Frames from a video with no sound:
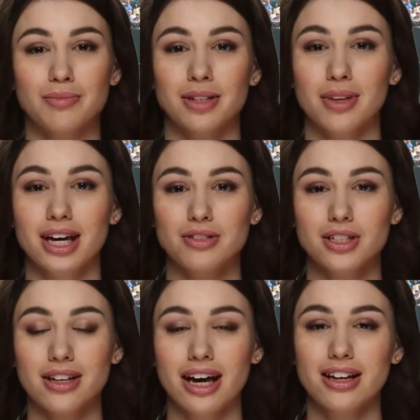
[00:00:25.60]
The
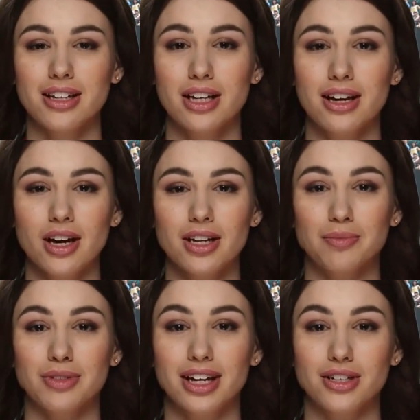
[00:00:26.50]
matchstat.com
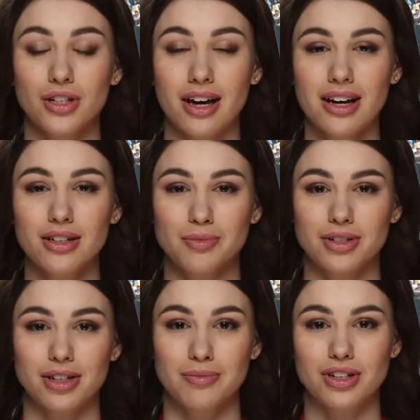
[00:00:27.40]
prediction
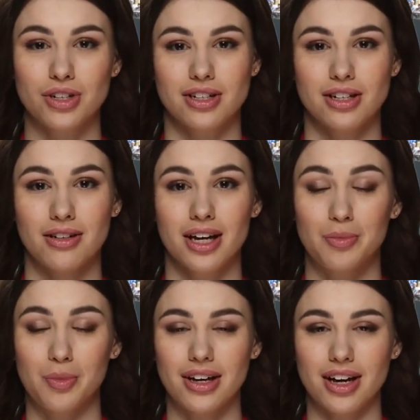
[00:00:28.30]
algorithm uses
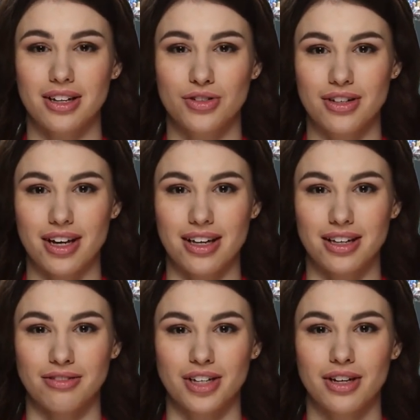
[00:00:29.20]
about
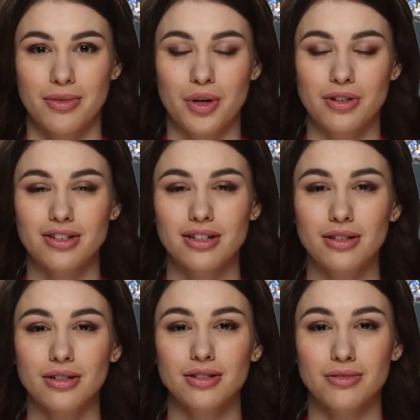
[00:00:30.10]
190 variables.
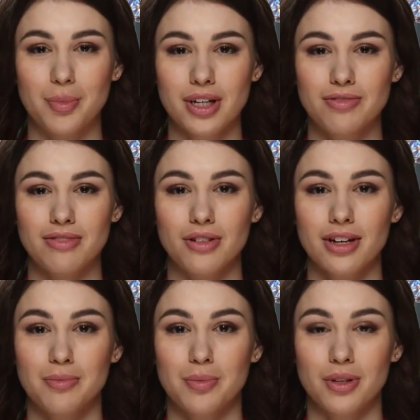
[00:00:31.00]
One
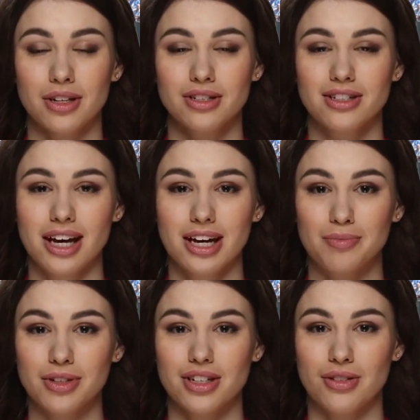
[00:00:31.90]
very important stat
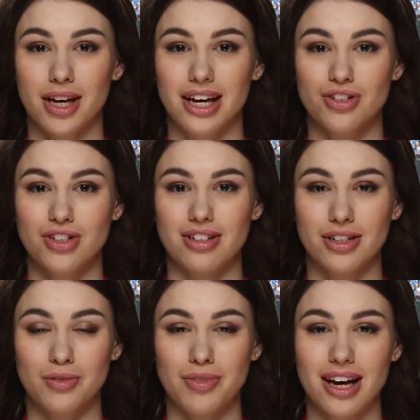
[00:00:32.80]
for this match is
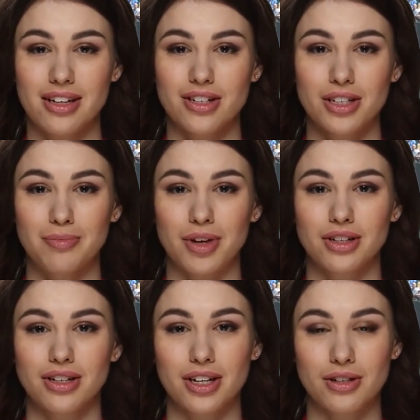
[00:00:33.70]
on grass so
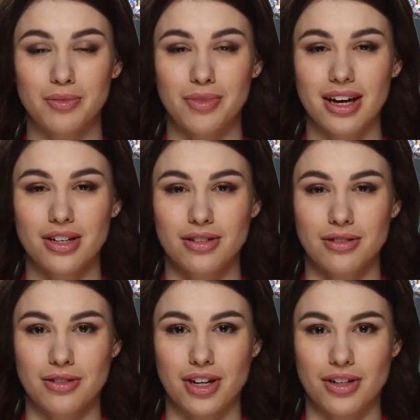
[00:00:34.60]
far in their career.
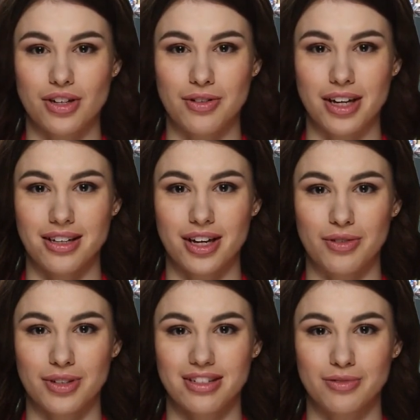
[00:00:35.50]

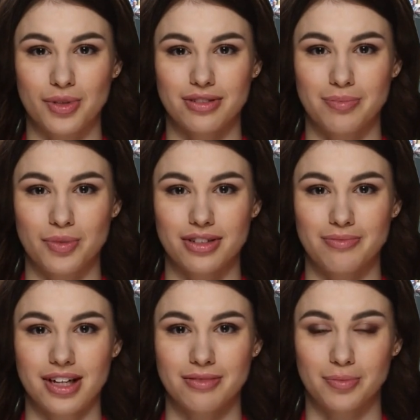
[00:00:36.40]
Ostapenko has won
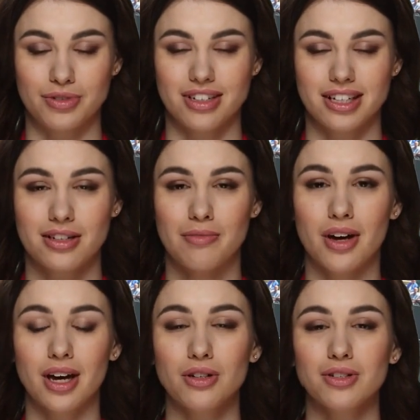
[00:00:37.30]
45% of
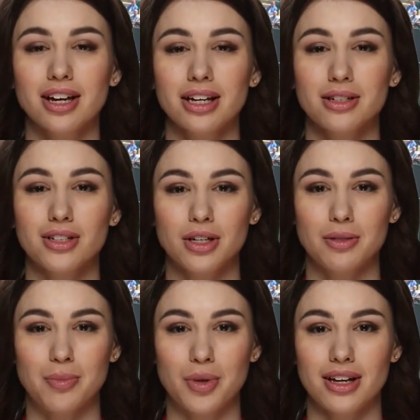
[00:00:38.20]
her own second
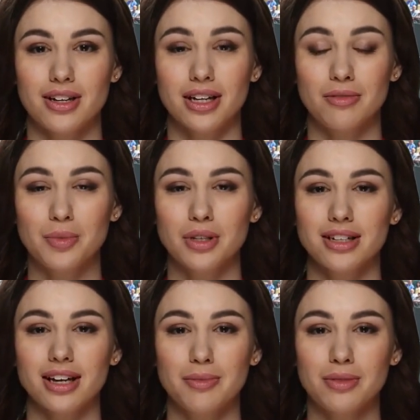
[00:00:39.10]
serve points and
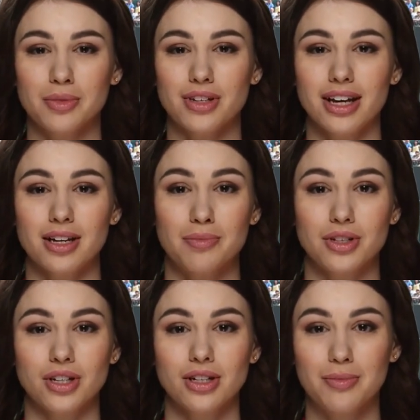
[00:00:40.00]
47% of
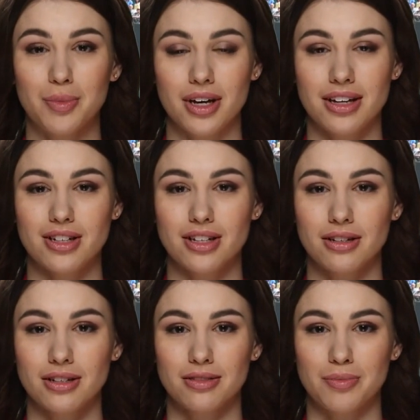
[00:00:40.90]
return points,
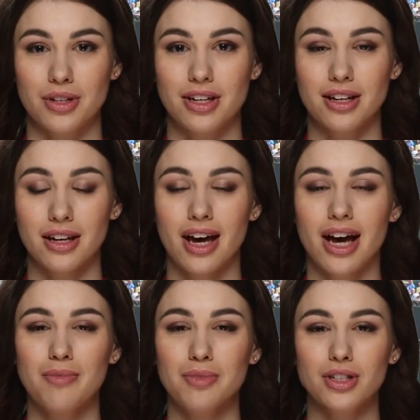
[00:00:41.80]
versus an
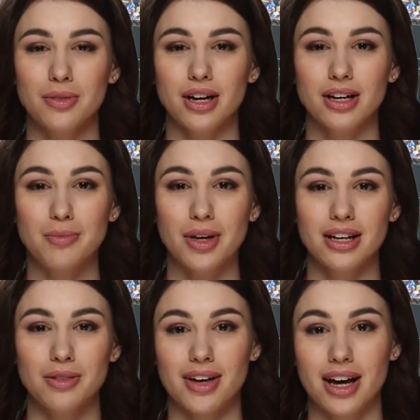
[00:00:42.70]
average opponent
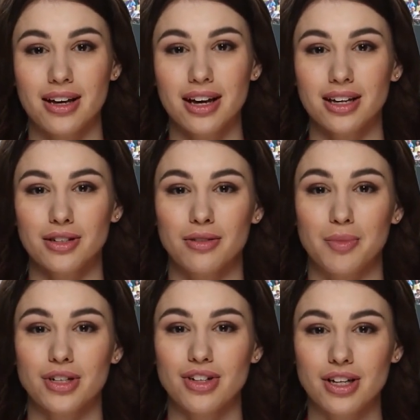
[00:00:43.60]
rank of 90,
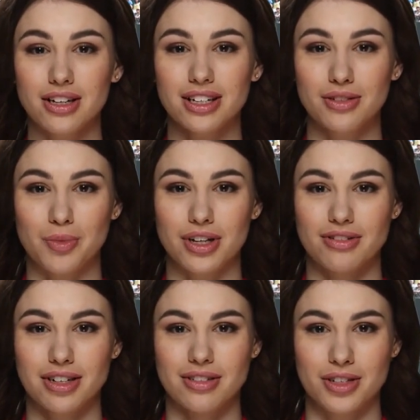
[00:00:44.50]
while Dart has won
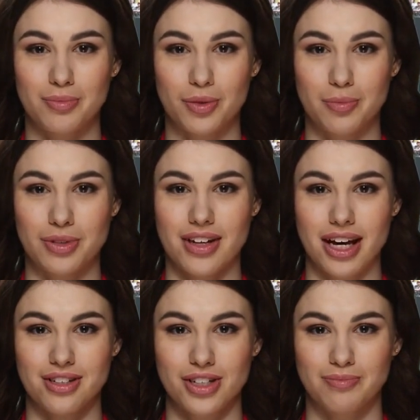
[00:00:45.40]

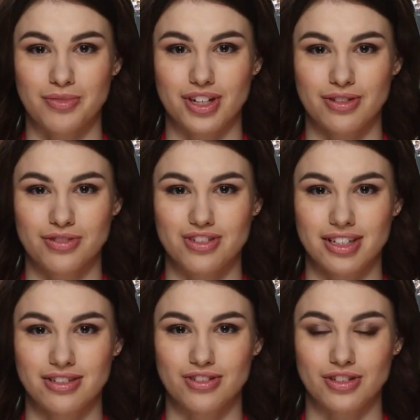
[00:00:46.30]
54% of her own
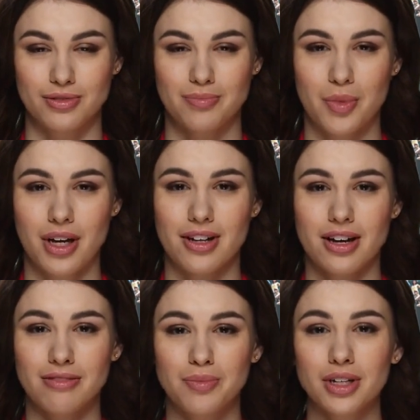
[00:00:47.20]
second serve points
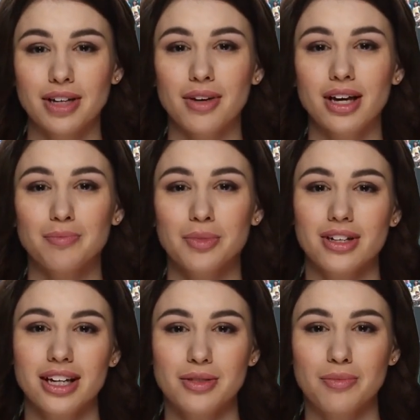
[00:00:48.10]
and
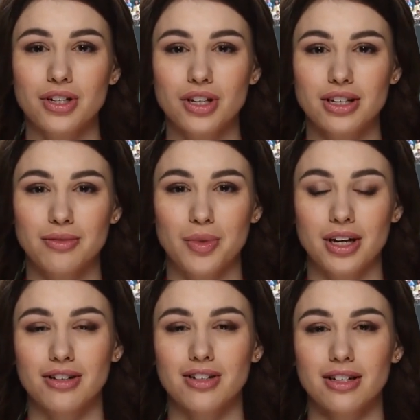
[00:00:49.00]
45% of return
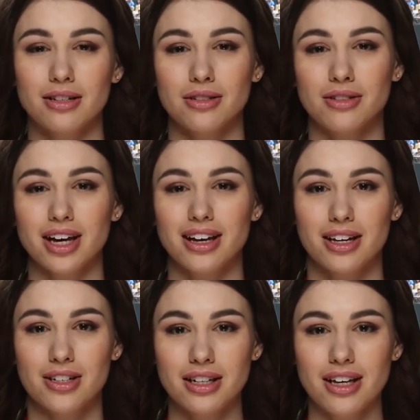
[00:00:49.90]
points,
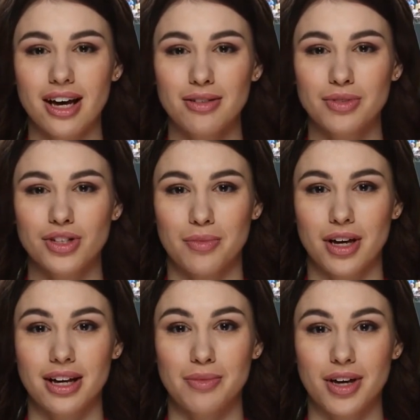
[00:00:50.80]
against an average
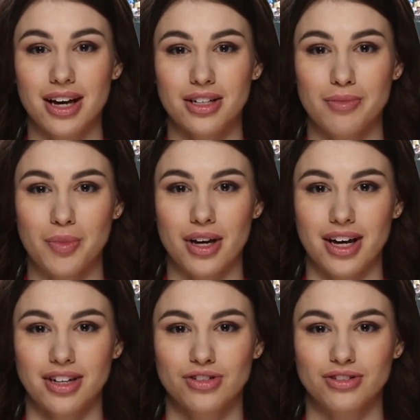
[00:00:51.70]
opponent rank of
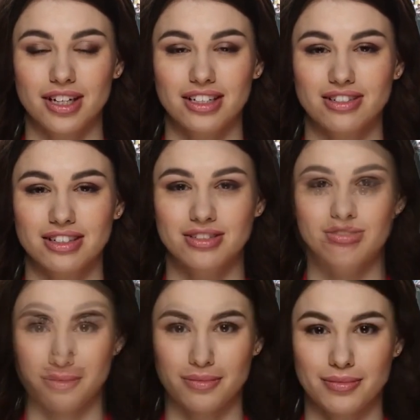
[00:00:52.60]
190.
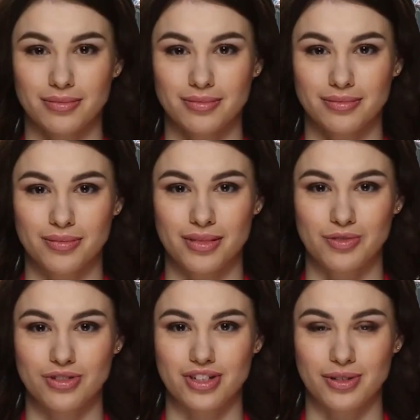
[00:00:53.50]

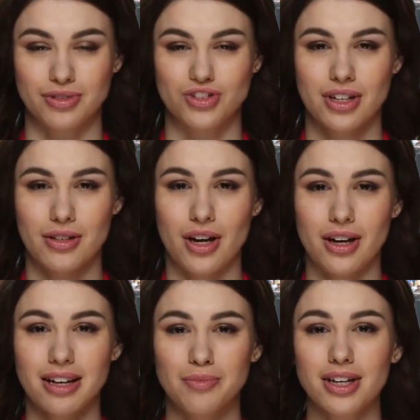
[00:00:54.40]
Here is our machine
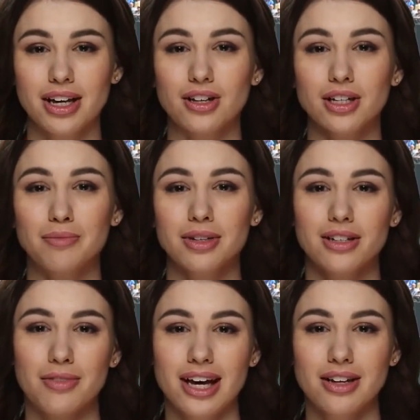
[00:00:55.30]
learning prediction of
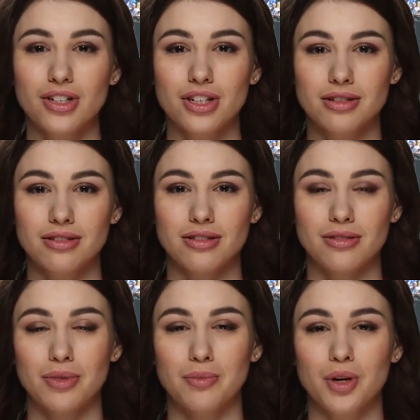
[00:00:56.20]
this match.
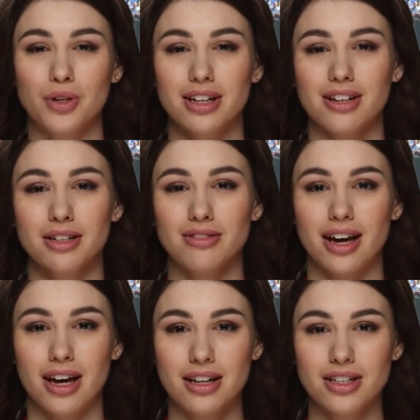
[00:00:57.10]
For more in-depth
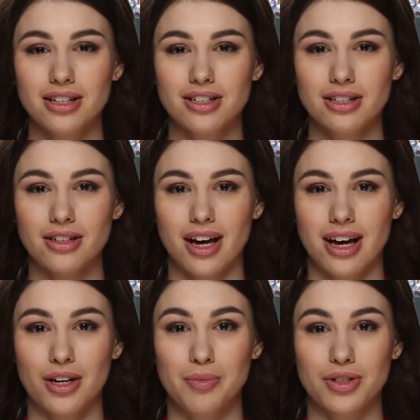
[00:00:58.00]
analysis,
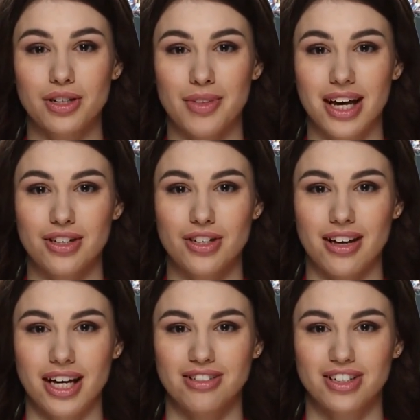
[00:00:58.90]
head over to
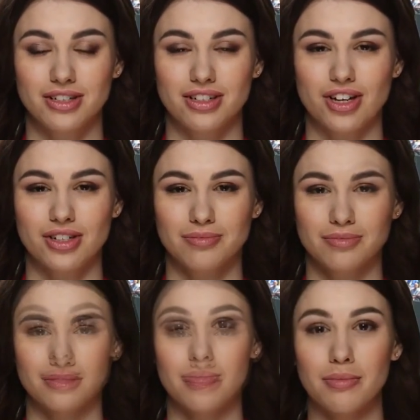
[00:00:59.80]
matchstat.com.